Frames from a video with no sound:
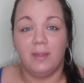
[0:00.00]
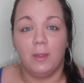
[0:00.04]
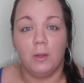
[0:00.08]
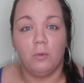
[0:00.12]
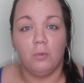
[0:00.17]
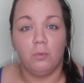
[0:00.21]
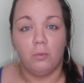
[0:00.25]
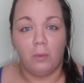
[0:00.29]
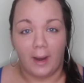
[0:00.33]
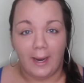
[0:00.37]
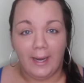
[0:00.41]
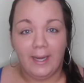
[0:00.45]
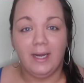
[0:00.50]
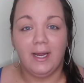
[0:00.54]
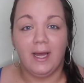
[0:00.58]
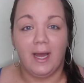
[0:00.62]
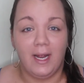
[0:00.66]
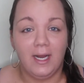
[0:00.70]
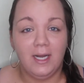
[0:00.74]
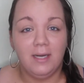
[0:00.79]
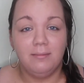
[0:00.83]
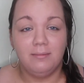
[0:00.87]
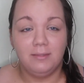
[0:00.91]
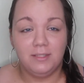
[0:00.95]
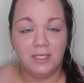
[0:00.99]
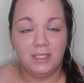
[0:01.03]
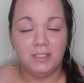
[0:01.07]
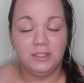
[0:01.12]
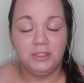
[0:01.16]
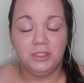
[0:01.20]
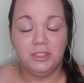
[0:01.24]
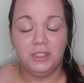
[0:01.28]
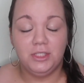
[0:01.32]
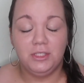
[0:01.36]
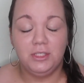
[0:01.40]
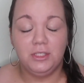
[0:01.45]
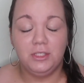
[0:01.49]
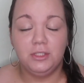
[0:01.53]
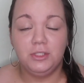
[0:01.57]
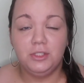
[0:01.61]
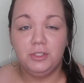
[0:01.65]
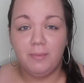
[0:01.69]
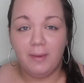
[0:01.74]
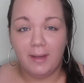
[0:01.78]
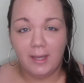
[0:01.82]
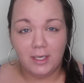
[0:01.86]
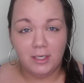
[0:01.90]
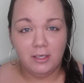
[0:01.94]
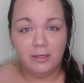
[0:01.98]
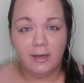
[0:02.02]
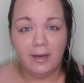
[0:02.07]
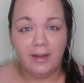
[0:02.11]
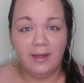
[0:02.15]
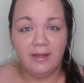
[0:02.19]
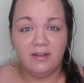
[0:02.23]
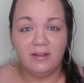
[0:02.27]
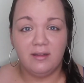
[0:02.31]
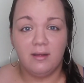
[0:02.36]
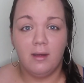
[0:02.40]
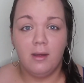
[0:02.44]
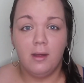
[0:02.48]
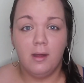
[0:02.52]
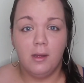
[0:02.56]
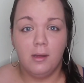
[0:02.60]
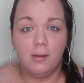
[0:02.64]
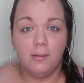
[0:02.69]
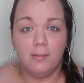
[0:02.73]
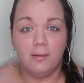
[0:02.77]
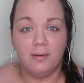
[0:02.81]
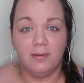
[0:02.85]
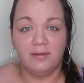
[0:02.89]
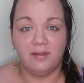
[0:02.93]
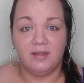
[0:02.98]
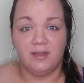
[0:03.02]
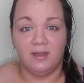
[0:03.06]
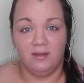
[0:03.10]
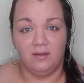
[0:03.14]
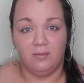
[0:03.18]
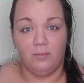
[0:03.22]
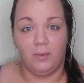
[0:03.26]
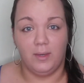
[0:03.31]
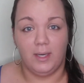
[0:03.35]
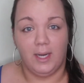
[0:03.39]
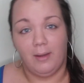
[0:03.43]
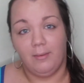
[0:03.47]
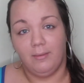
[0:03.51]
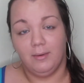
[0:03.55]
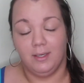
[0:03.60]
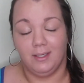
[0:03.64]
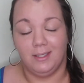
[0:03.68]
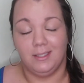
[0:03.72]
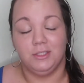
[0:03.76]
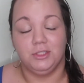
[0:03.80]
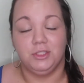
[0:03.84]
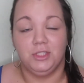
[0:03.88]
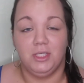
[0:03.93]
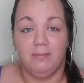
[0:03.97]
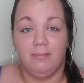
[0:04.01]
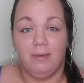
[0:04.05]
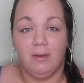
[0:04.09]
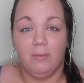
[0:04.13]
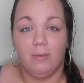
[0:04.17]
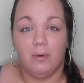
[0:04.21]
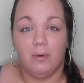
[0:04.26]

the right kind of attention to my under eyes versus what I would initially be